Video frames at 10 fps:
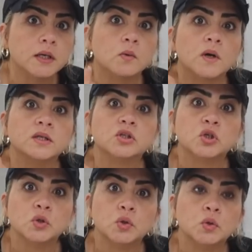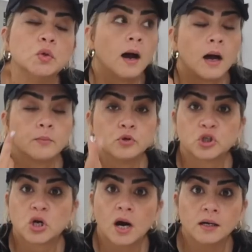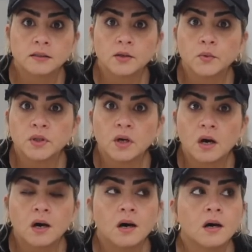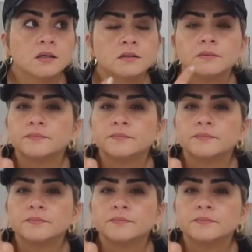He went to Busch Garden with us.